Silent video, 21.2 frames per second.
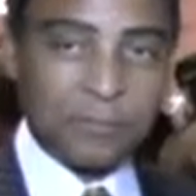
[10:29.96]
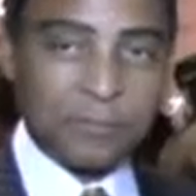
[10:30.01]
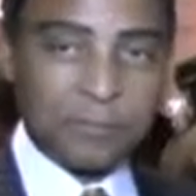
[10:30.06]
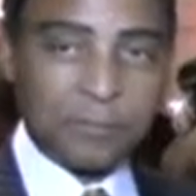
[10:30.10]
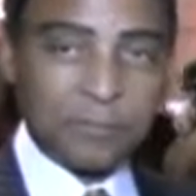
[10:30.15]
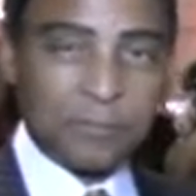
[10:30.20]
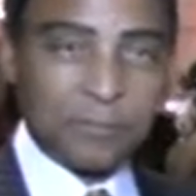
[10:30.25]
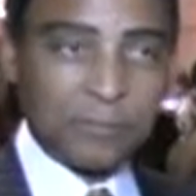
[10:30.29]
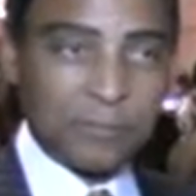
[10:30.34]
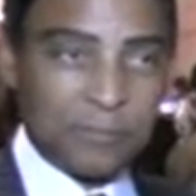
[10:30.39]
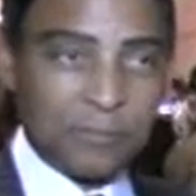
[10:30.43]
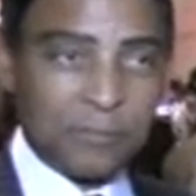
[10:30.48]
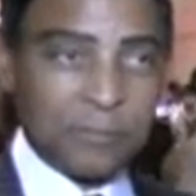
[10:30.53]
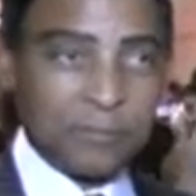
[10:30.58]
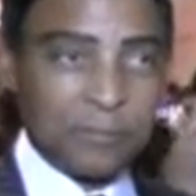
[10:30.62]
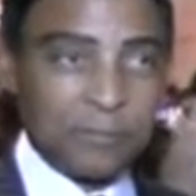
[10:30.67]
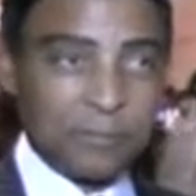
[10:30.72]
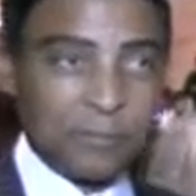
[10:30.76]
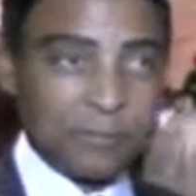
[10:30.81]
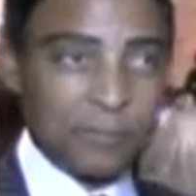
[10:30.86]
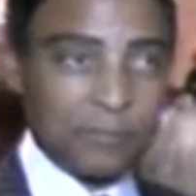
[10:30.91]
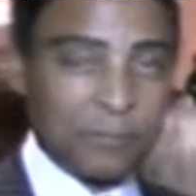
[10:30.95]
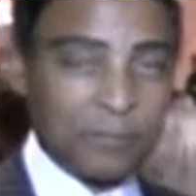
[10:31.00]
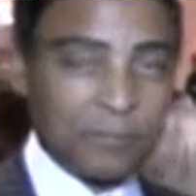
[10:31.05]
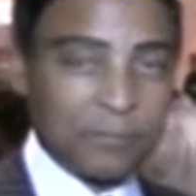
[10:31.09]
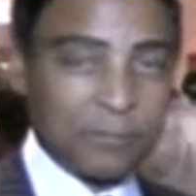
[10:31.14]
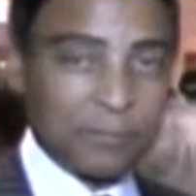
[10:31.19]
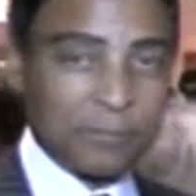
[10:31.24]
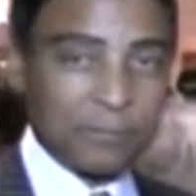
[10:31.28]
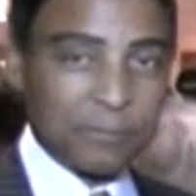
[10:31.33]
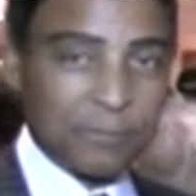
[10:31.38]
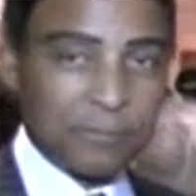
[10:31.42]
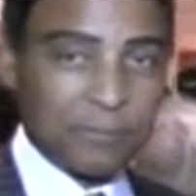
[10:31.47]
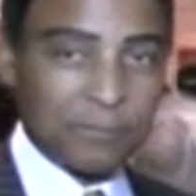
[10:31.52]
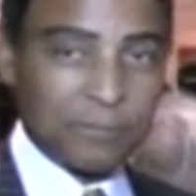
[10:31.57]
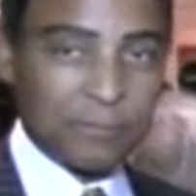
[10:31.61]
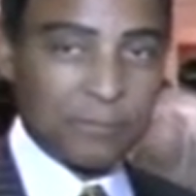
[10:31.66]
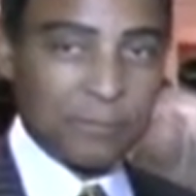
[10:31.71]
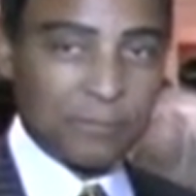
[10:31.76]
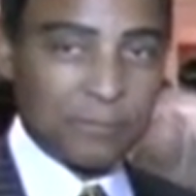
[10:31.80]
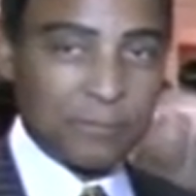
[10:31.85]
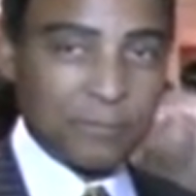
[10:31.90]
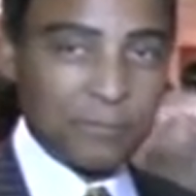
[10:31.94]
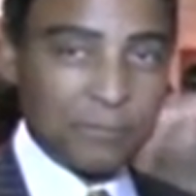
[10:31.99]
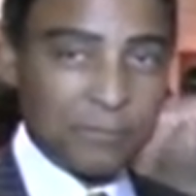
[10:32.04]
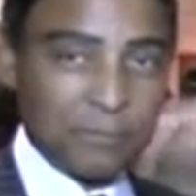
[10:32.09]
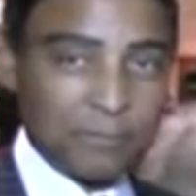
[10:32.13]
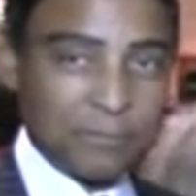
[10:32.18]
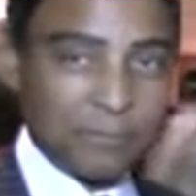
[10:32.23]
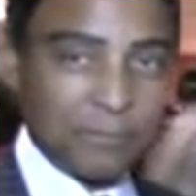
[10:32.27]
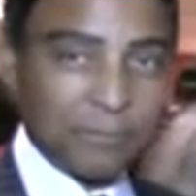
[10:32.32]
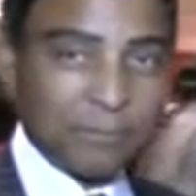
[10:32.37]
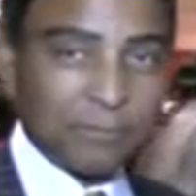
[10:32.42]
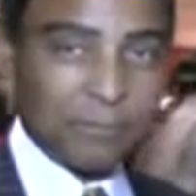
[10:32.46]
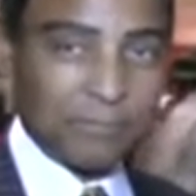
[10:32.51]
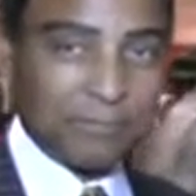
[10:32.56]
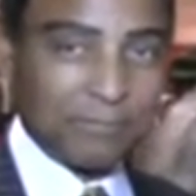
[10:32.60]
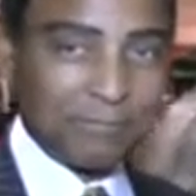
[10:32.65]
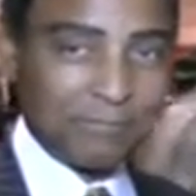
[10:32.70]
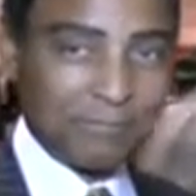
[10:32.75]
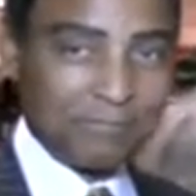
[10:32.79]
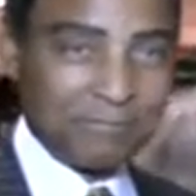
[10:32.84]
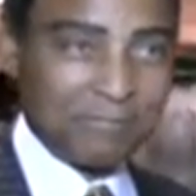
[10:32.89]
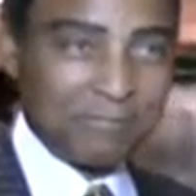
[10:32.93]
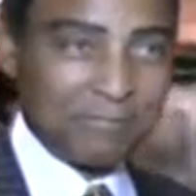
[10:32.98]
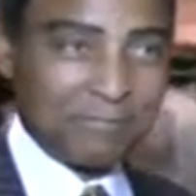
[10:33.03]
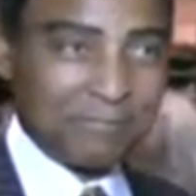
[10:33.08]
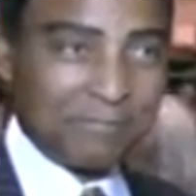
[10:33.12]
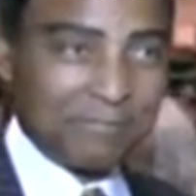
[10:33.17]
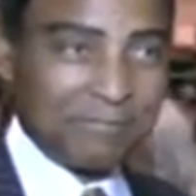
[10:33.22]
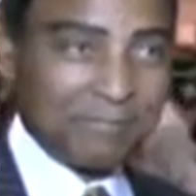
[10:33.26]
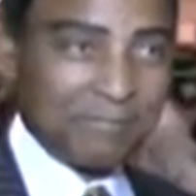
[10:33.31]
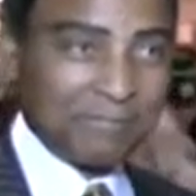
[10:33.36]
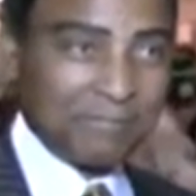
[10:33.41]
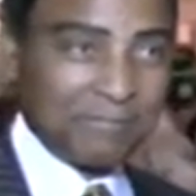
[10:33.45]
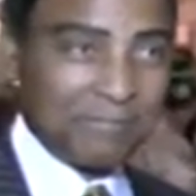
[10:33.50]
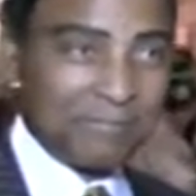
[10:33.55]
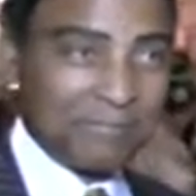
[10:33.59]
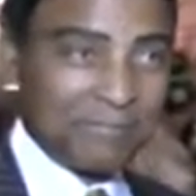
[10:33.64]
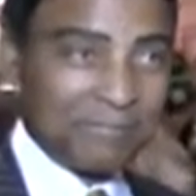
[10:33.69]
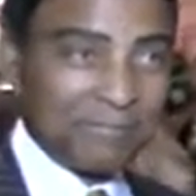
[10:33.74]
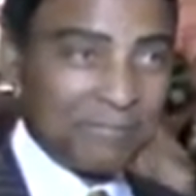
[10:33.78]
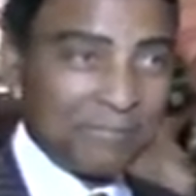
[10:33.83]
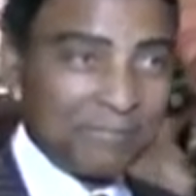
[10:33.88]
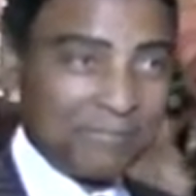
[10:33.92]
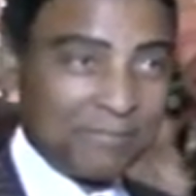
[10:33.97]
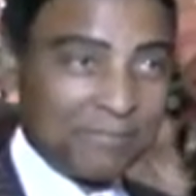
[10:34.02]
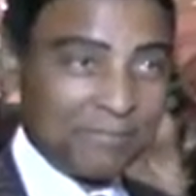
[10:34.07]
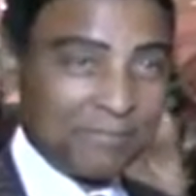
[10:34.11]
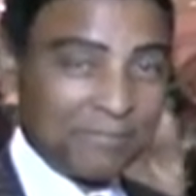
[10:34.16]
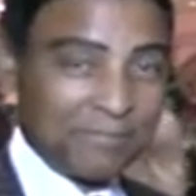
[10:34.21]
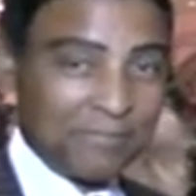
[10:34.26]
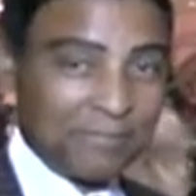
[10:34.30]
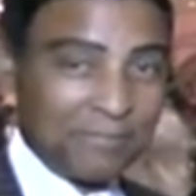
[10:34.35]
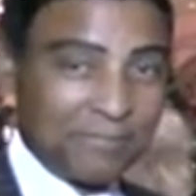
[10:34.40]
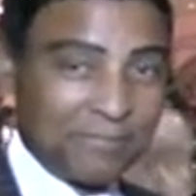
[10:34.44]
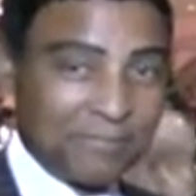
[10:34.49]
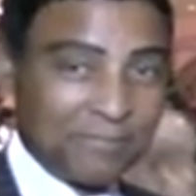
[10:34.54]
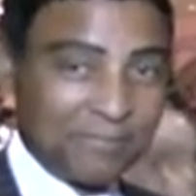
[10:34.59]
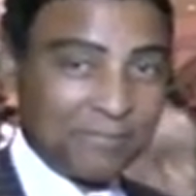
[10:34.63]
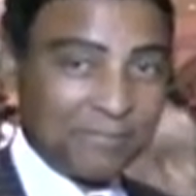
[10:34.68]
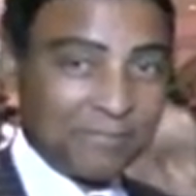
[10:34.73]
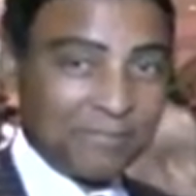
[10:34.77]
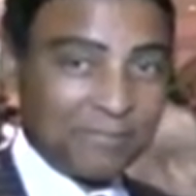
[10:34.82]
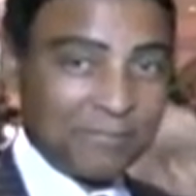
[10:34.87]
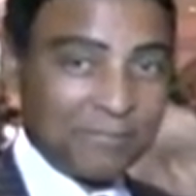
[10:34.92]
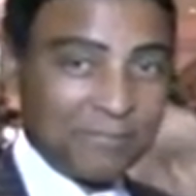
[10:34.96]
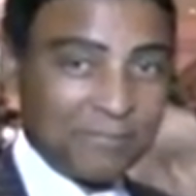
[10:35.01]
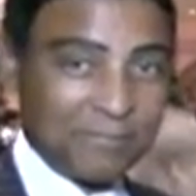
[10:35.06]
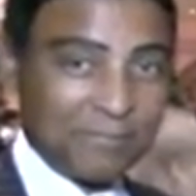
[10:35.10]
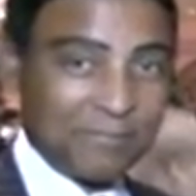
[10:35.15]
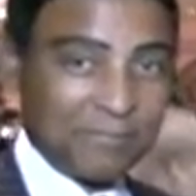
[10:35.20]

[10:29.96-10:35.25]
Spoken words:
This person isn't speaking.